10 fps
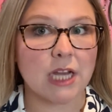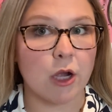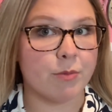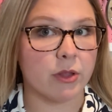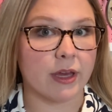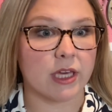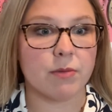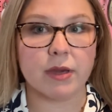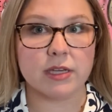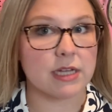I hope you like it
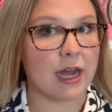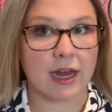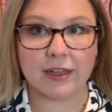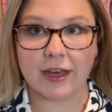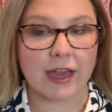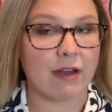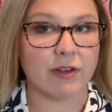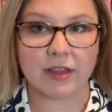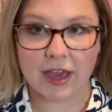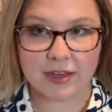because I like
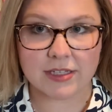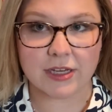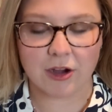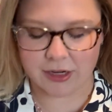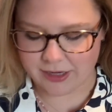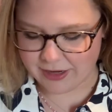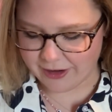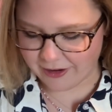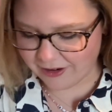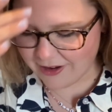having the AC on in
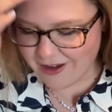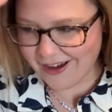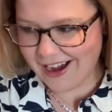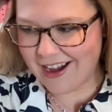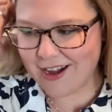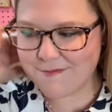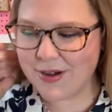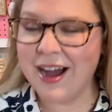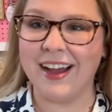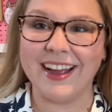here.
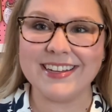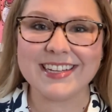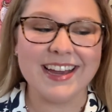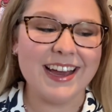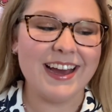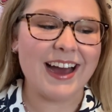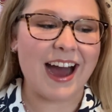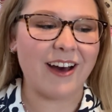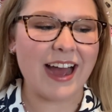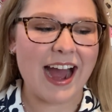But
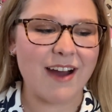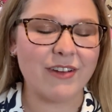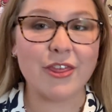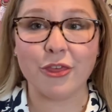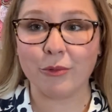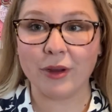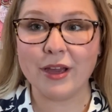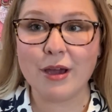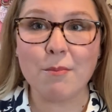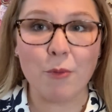I'll have
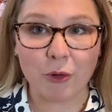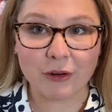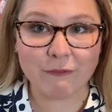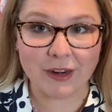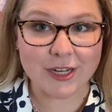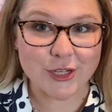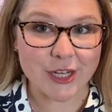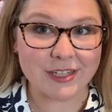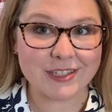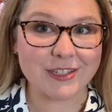3 more
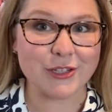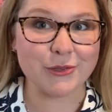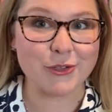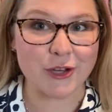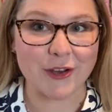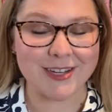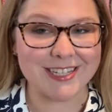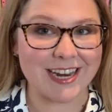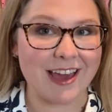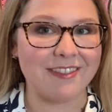finishes to show you
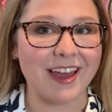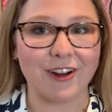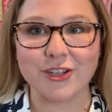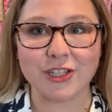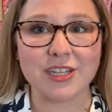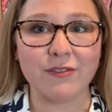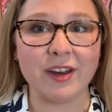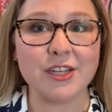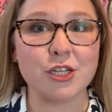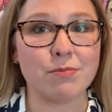today. They are just
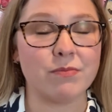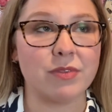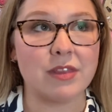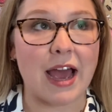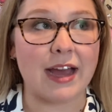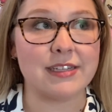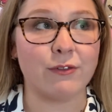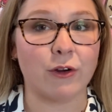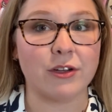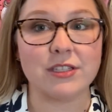finished as
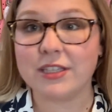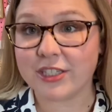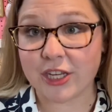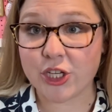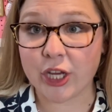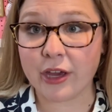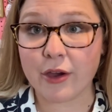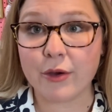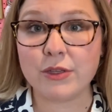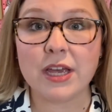far as the stitching
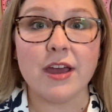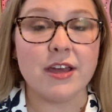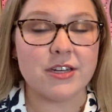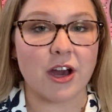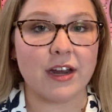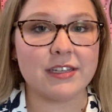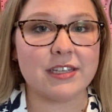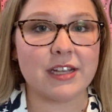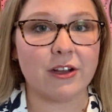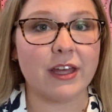goes, not
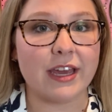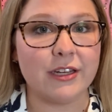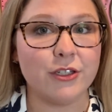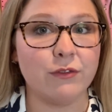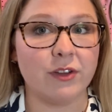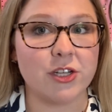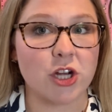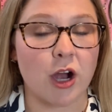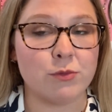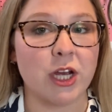necessarily into finished
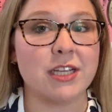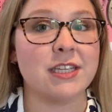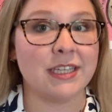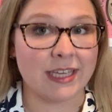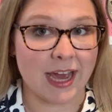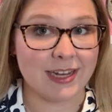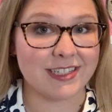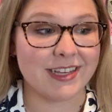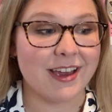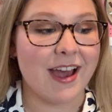objects
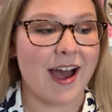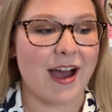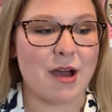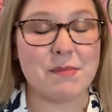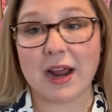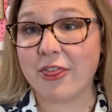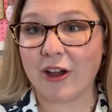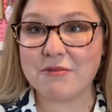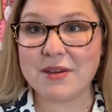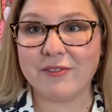yet. But I
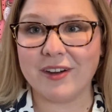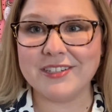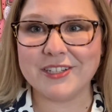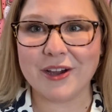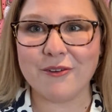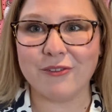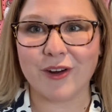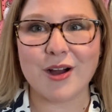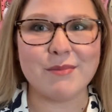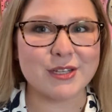thought it would be fun to go
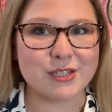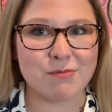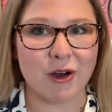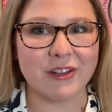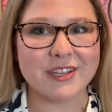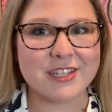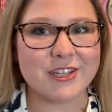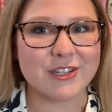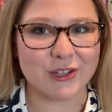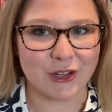from
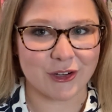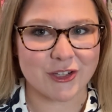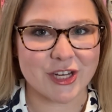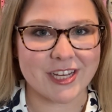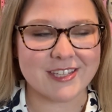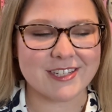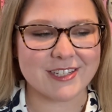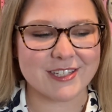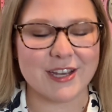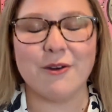smallest to
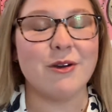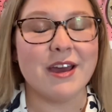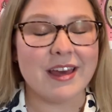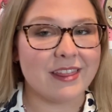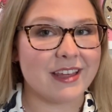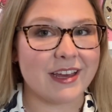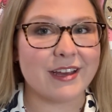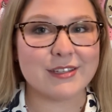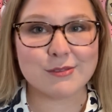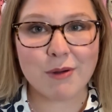largest. So the
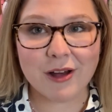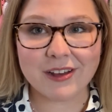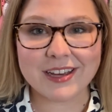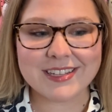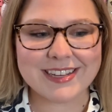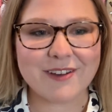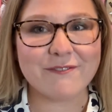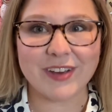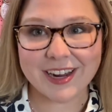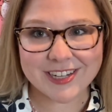smallest
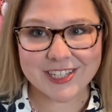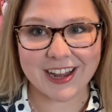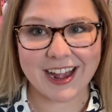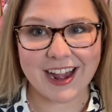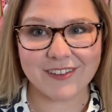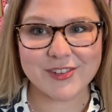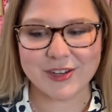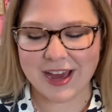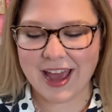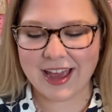finish that I have
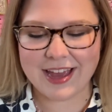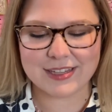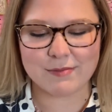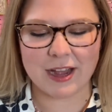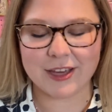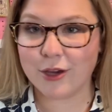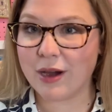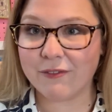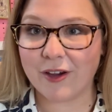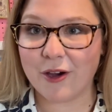today is my
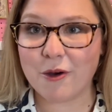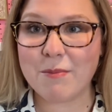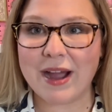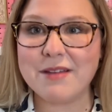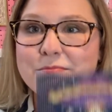UFO by